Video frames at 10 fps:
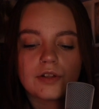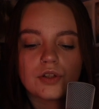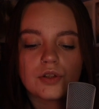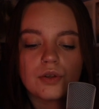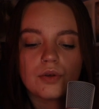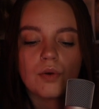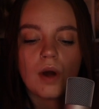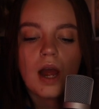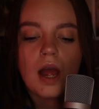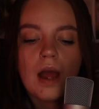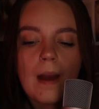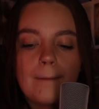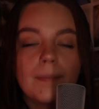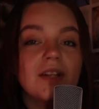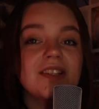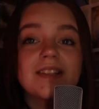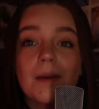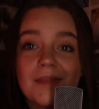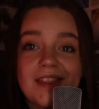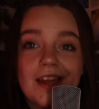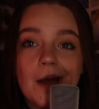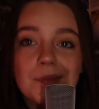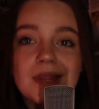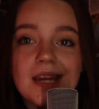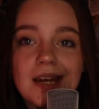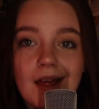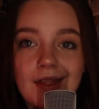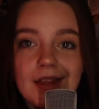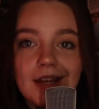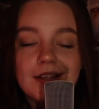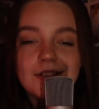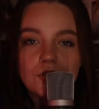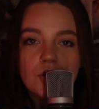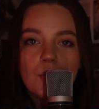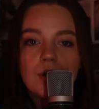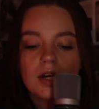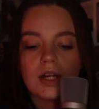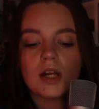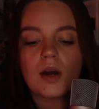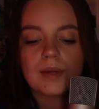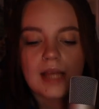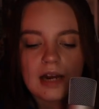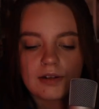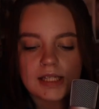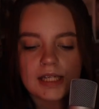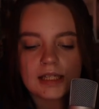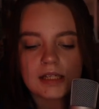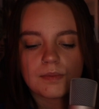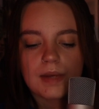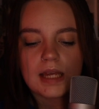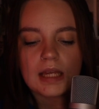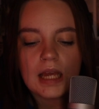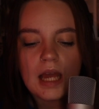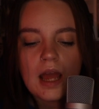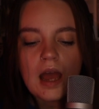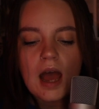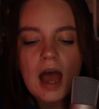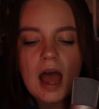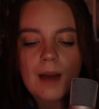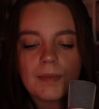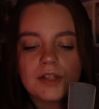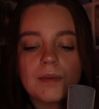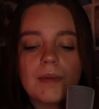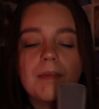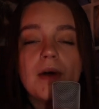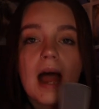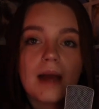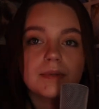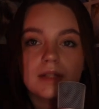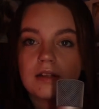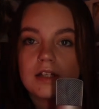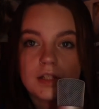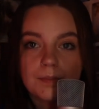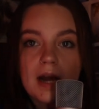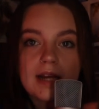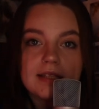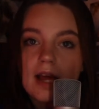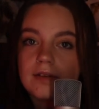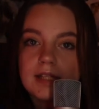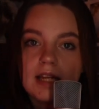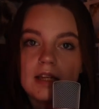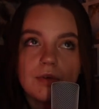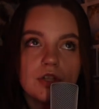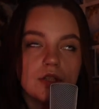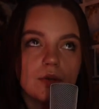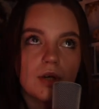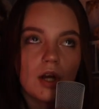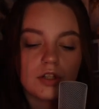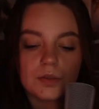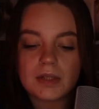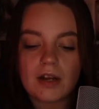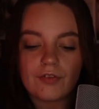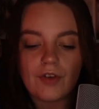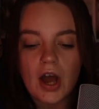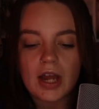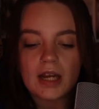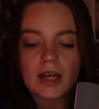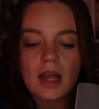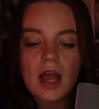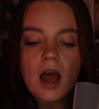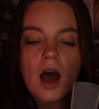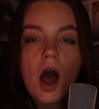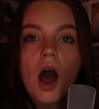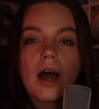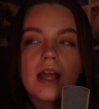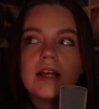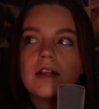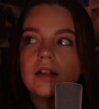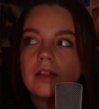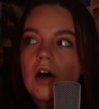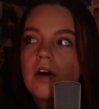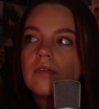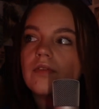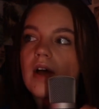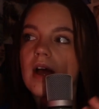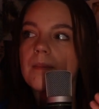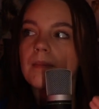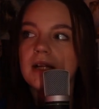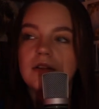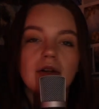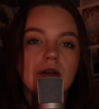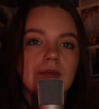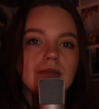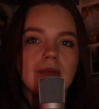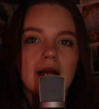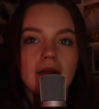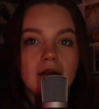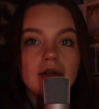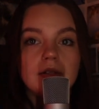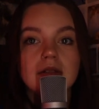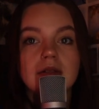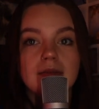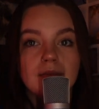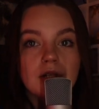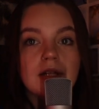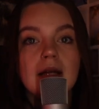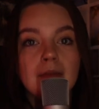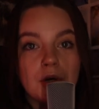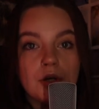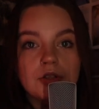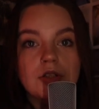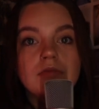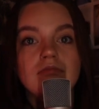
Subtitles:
to put something up than nothing. So we're going to go with annotating this week. Some people absolutely despise annotating, which is 100% fine. I love my looks looking booked.